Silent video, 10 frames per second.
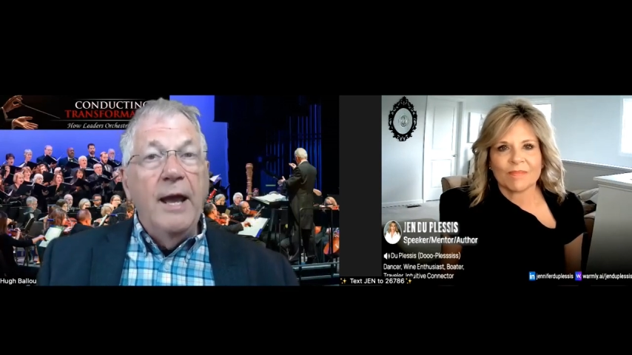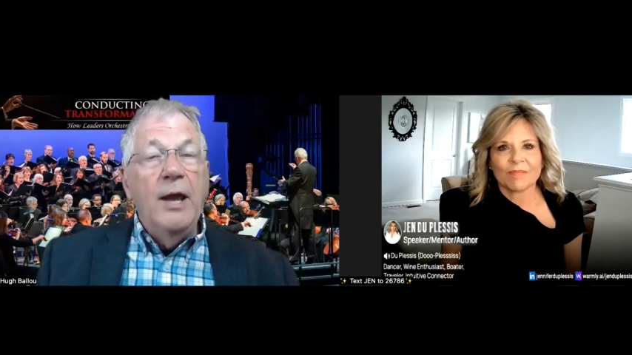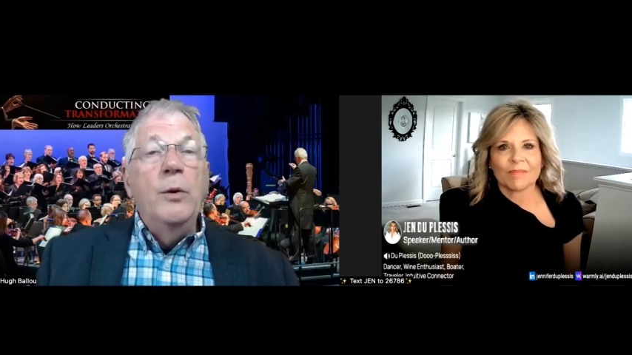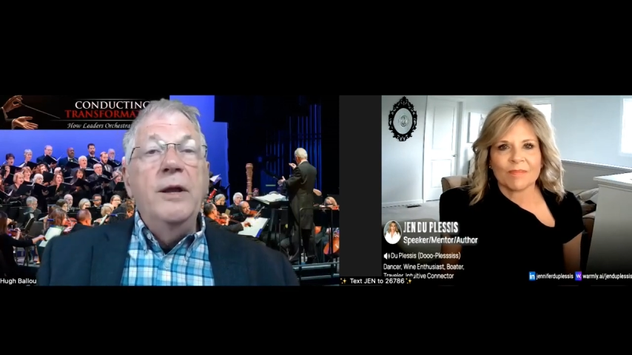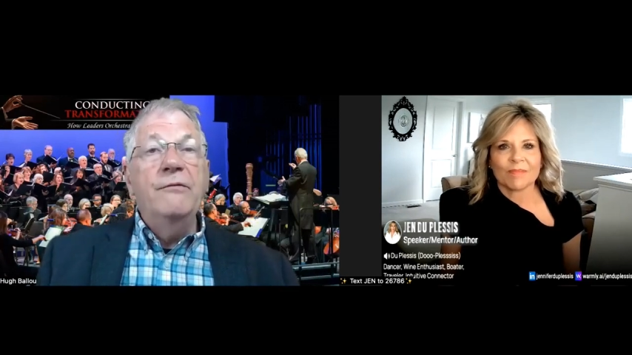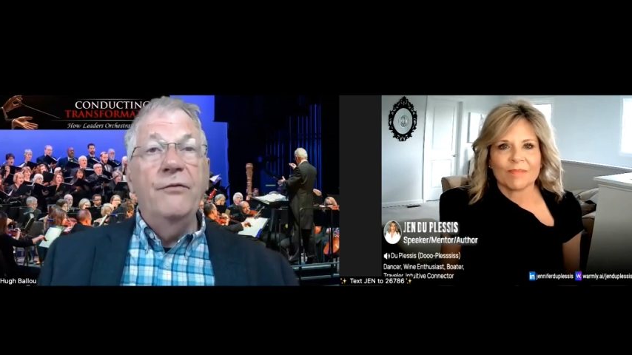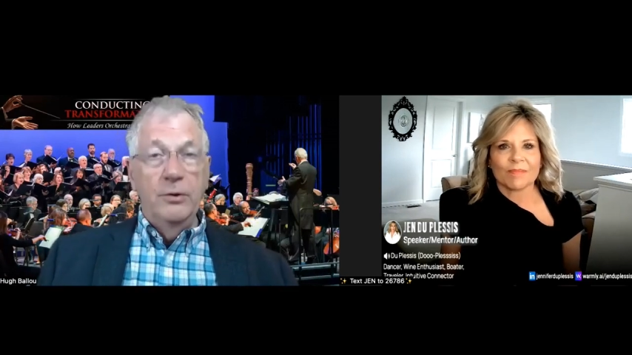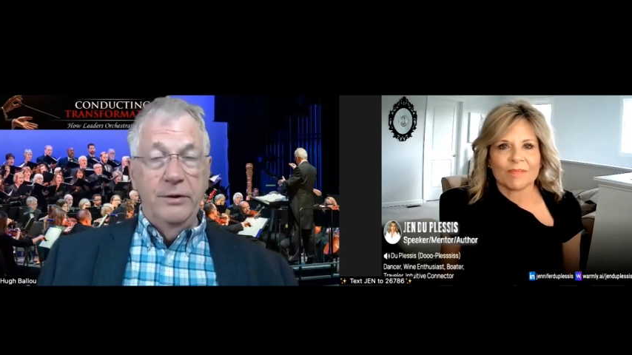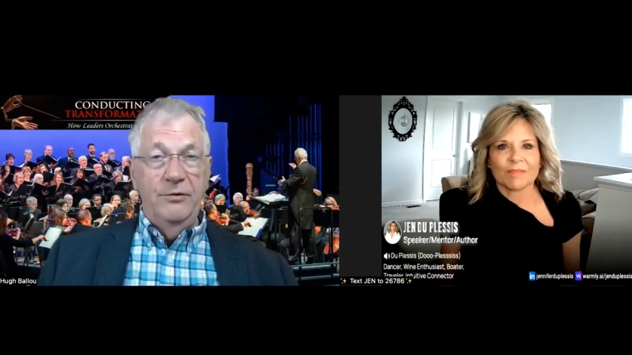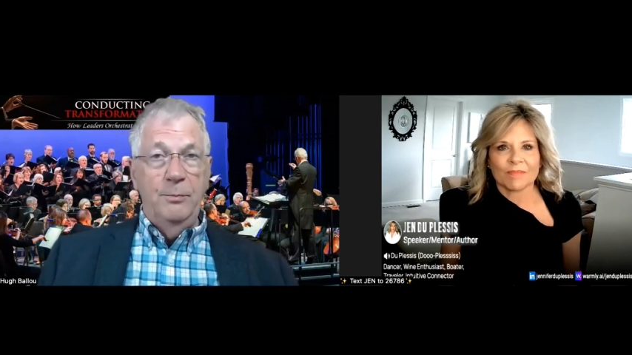Speaker 1: and we
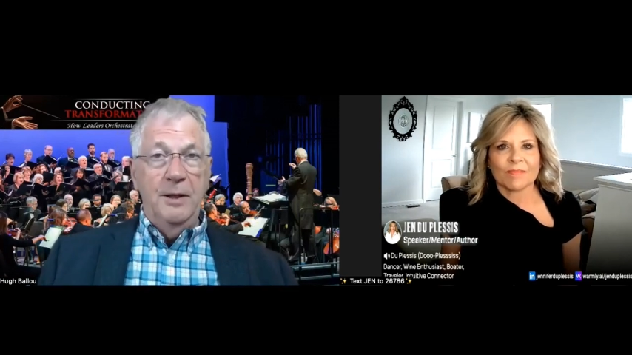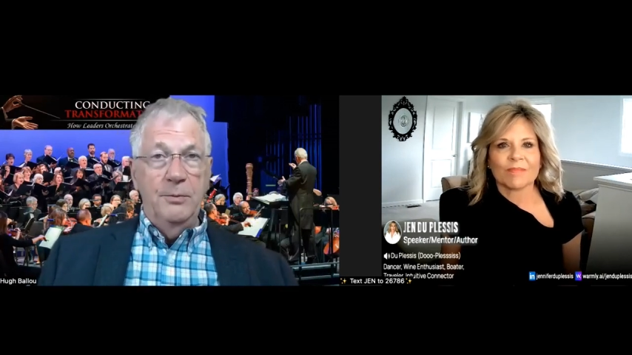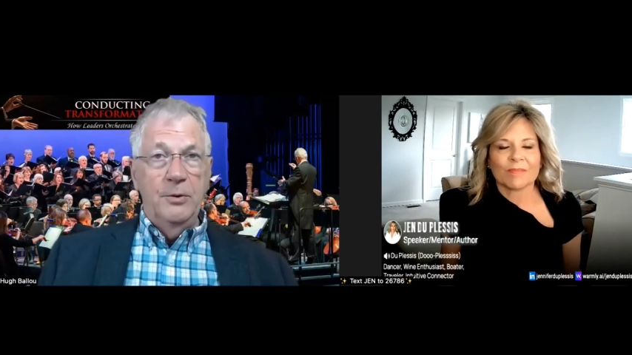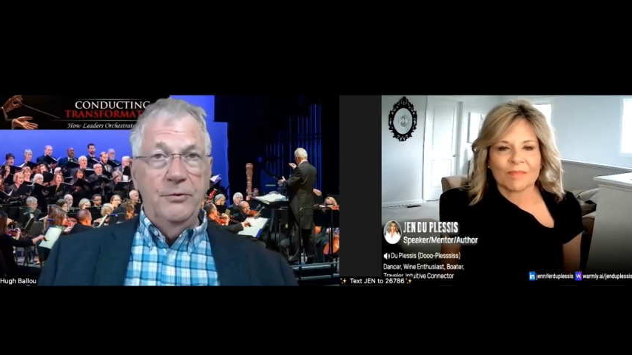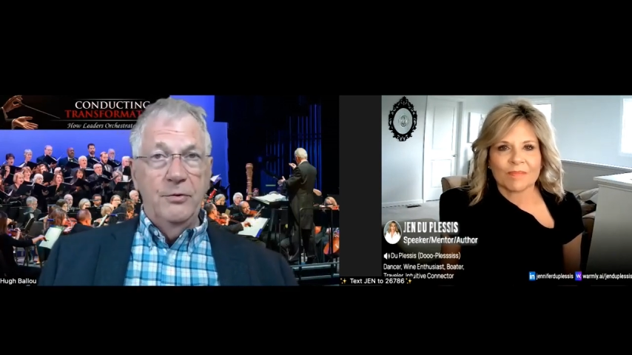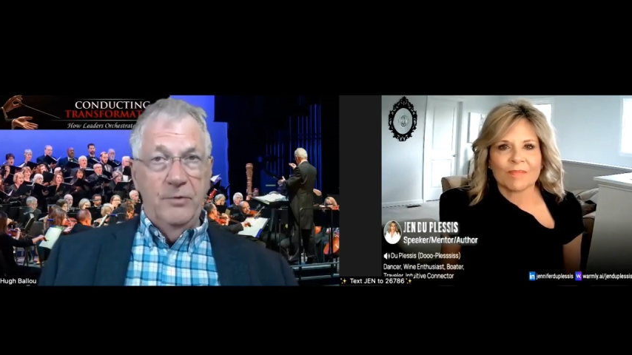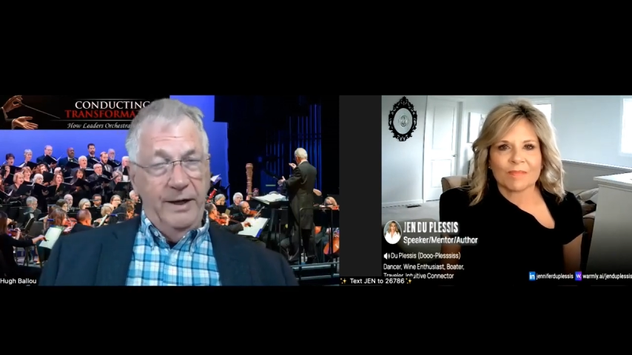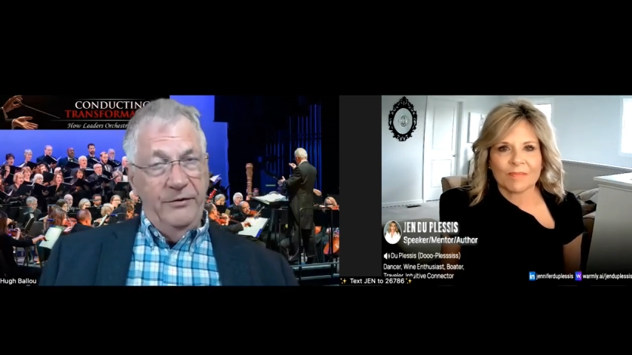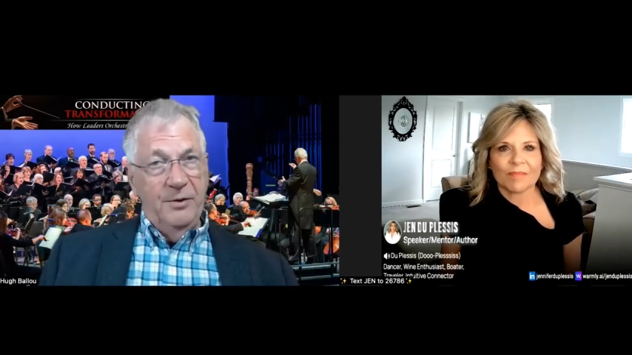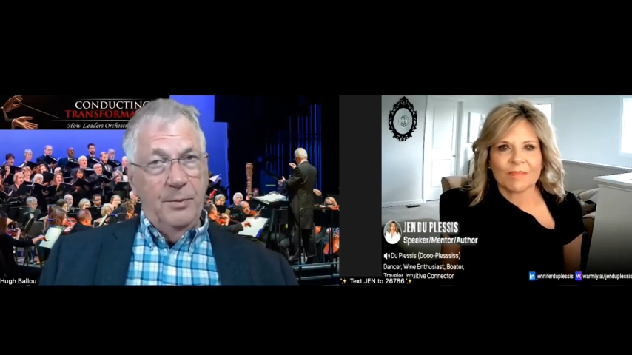influence people to
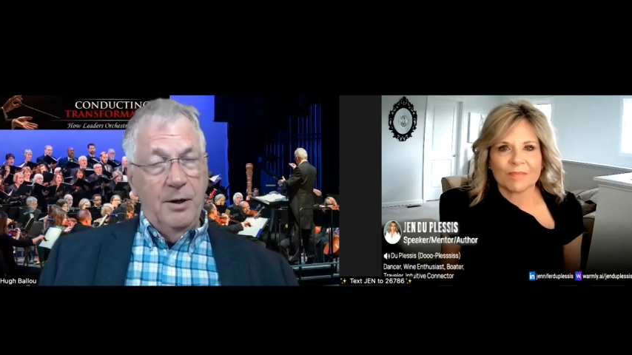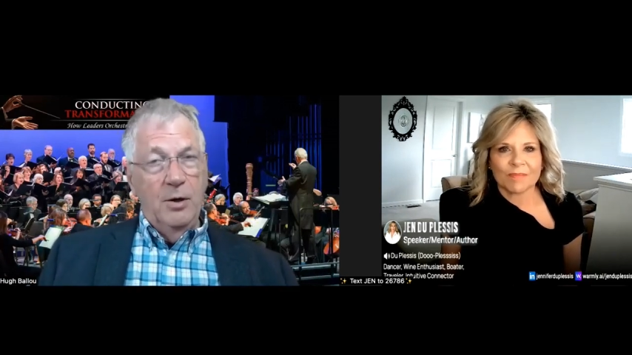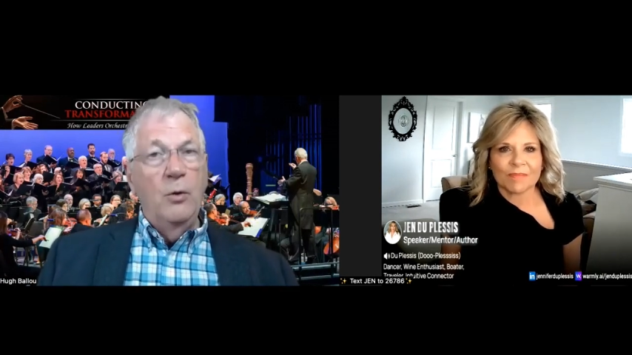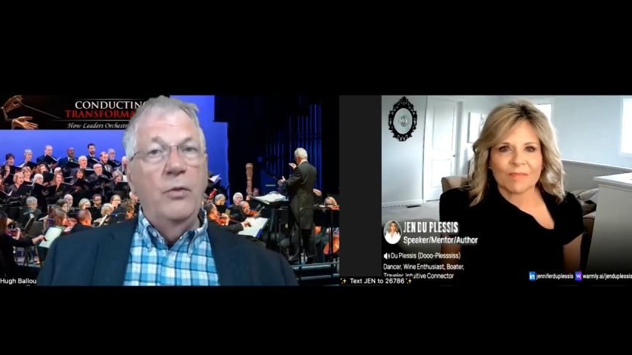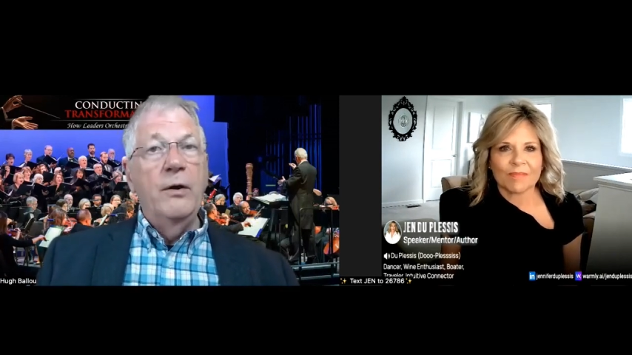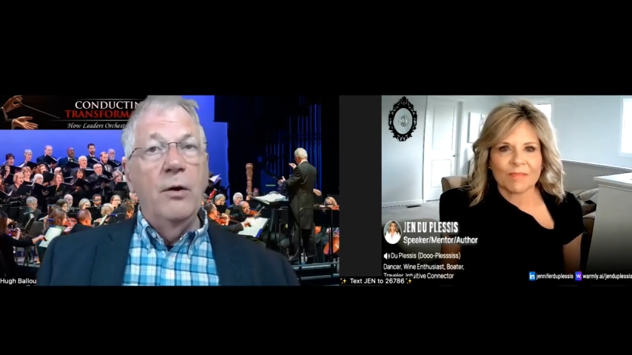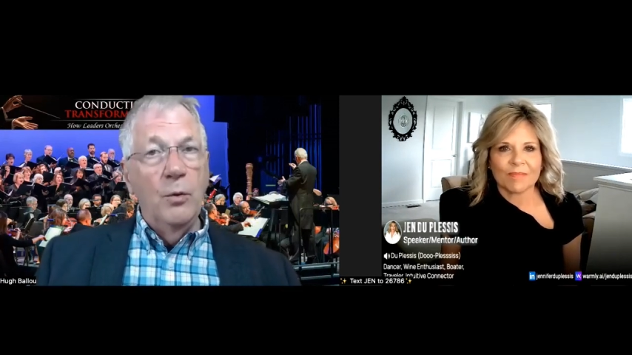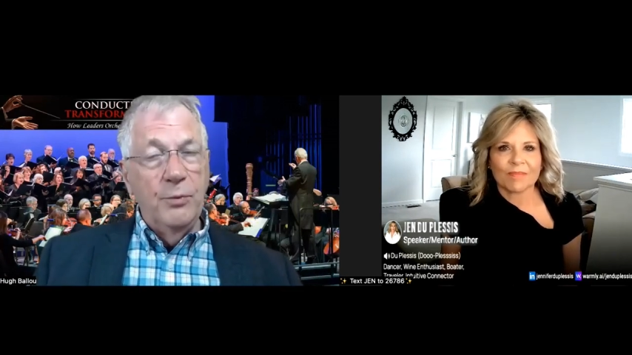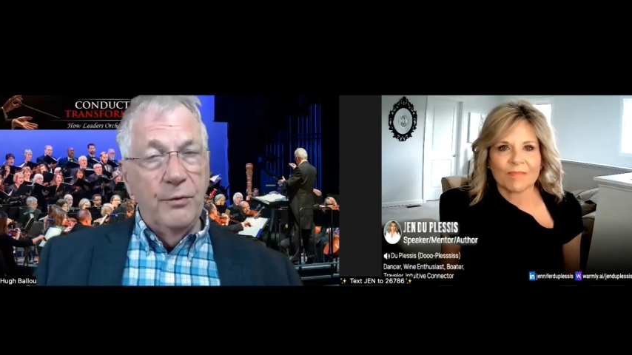raise the bar on their own